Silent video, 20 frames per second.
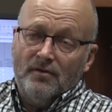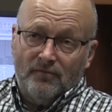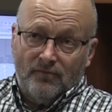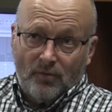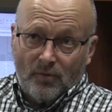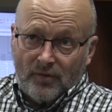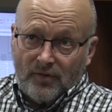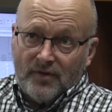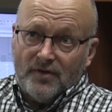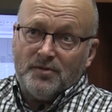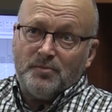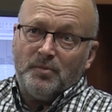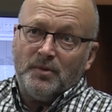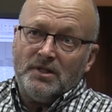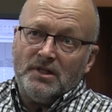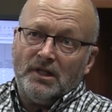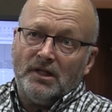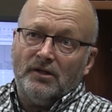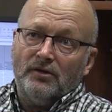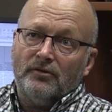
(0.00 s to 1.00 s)
for this
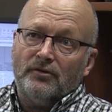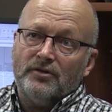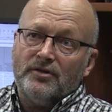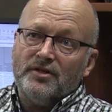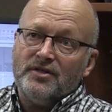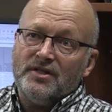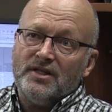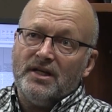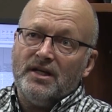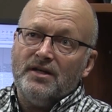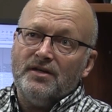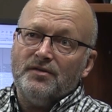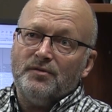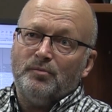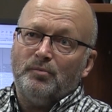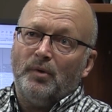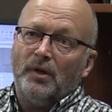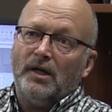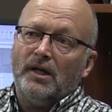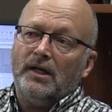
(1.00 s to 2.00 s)
particular disease.
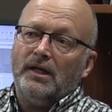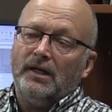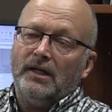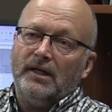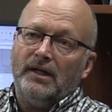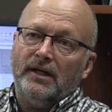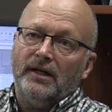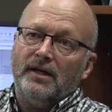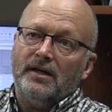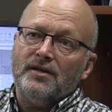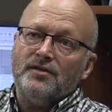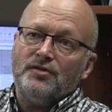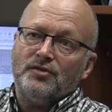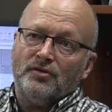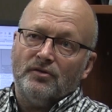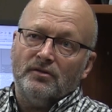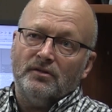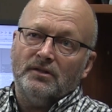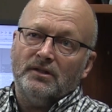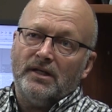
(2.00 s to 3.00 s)
But it, it is
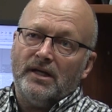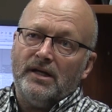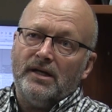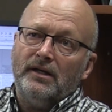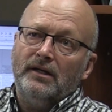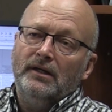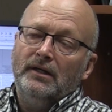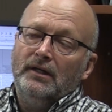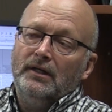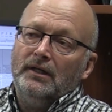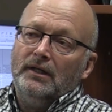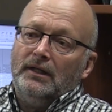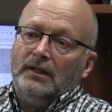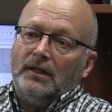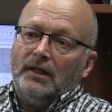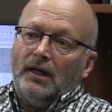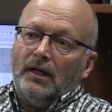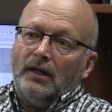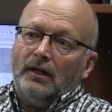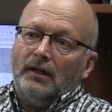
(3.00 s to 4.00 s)
certainly
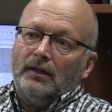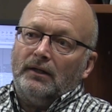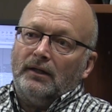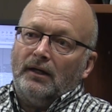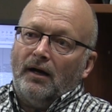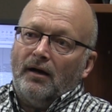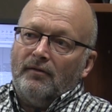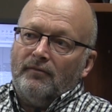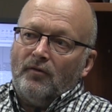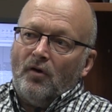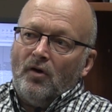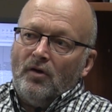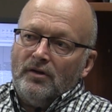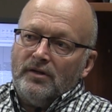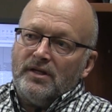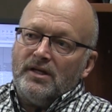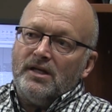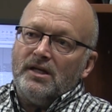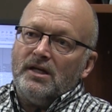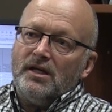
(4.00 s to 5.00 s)
uh, of all
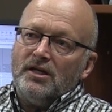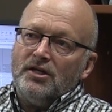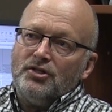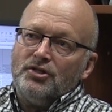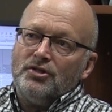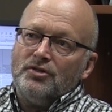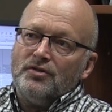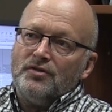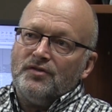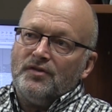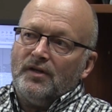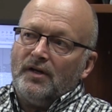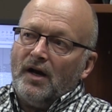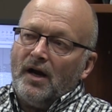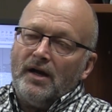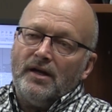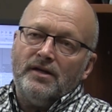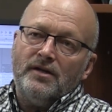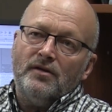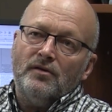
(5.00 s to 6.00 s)
the issues that
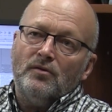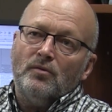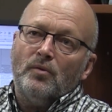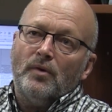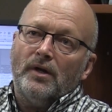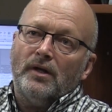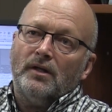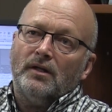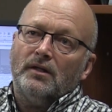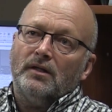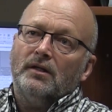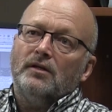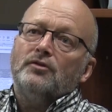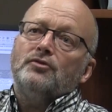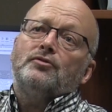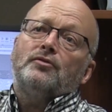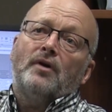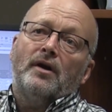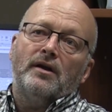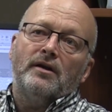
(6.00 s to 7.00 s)
I deal with and
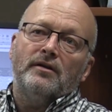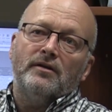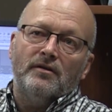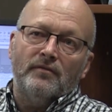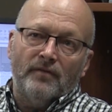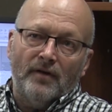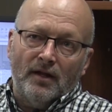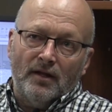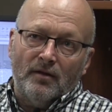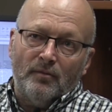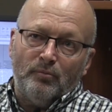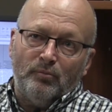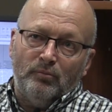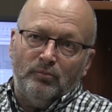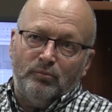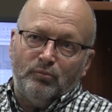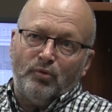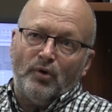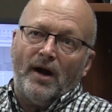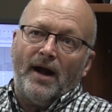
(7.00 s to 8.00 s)
try to develop
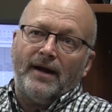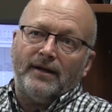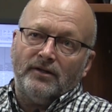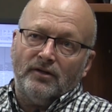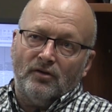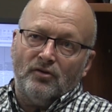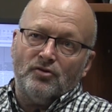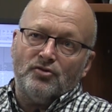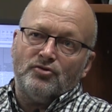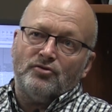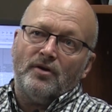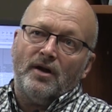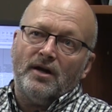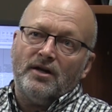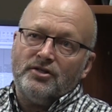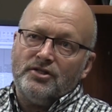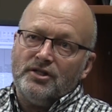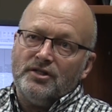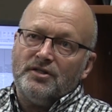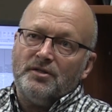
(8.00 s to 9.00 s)
practical
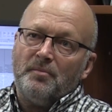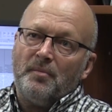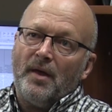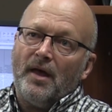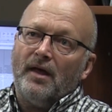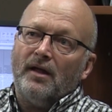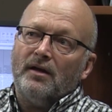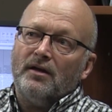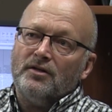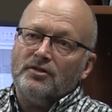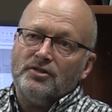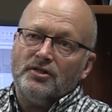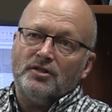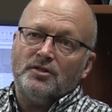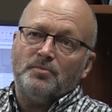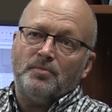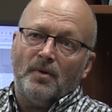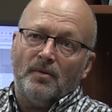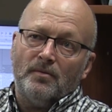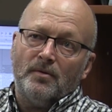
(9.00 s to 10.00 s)
strategies to manage,
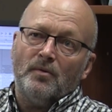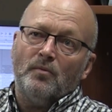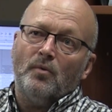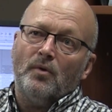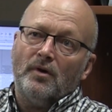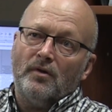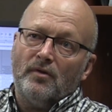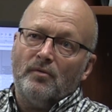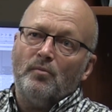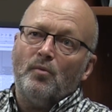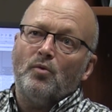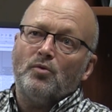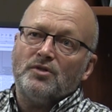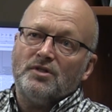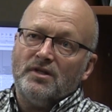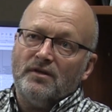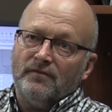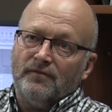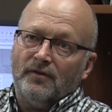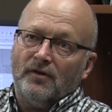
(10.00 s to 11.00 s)
it's probably one of the
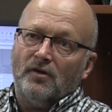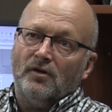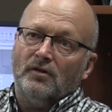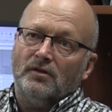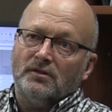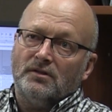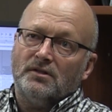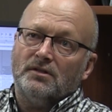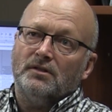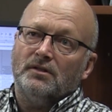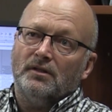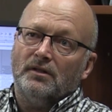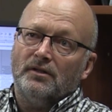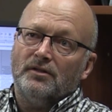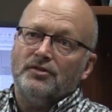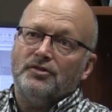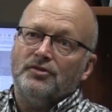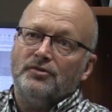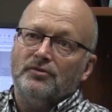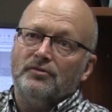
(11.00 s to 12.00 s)
most difficult uh,
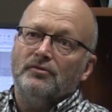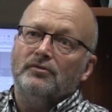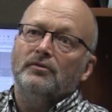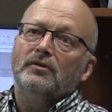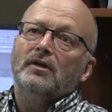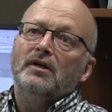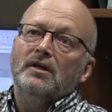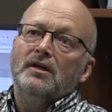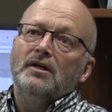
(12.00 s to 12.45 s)
to